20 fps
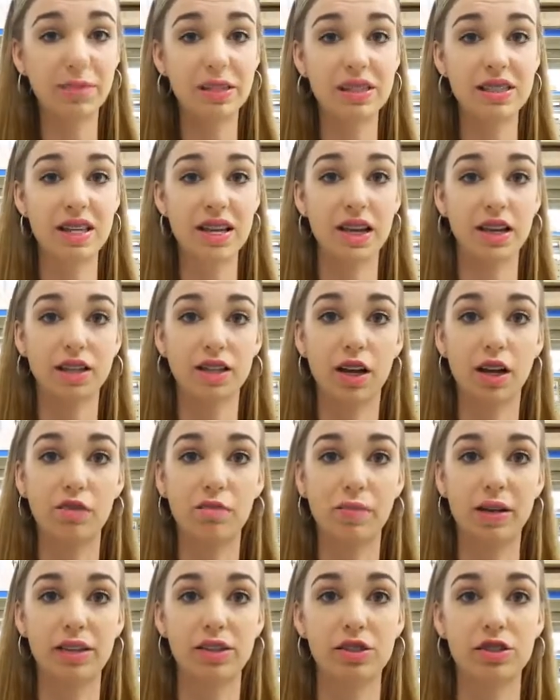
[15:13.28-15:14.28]
I've been seeing a ton
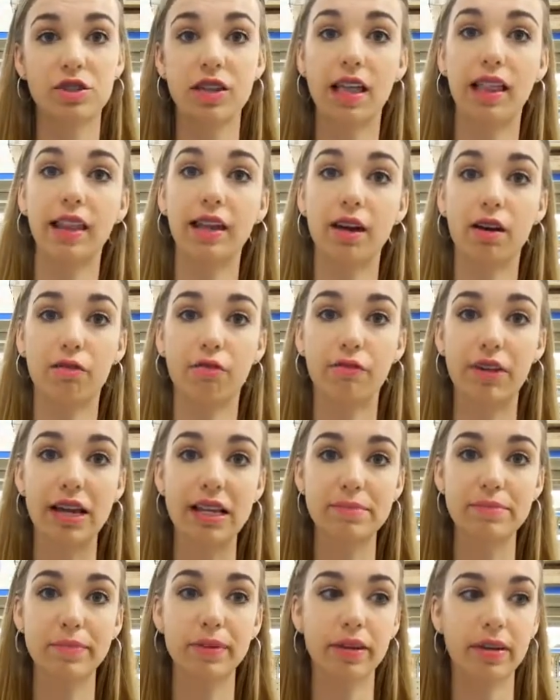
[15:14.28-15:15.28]
of pictures lately on
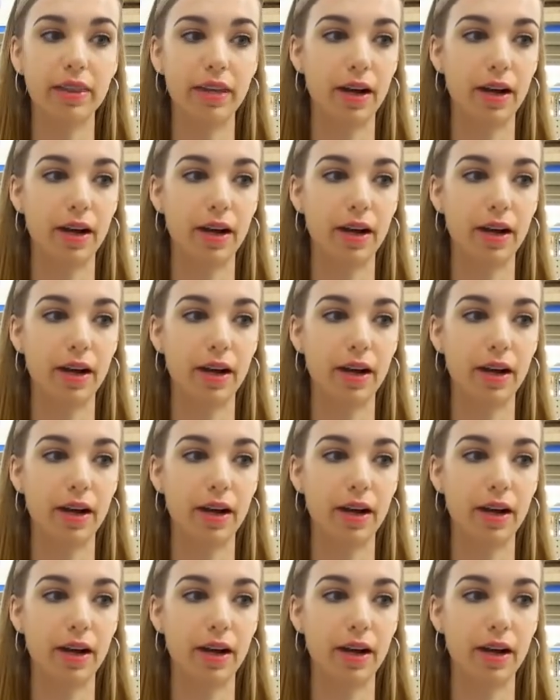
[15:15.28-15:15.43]
Facebook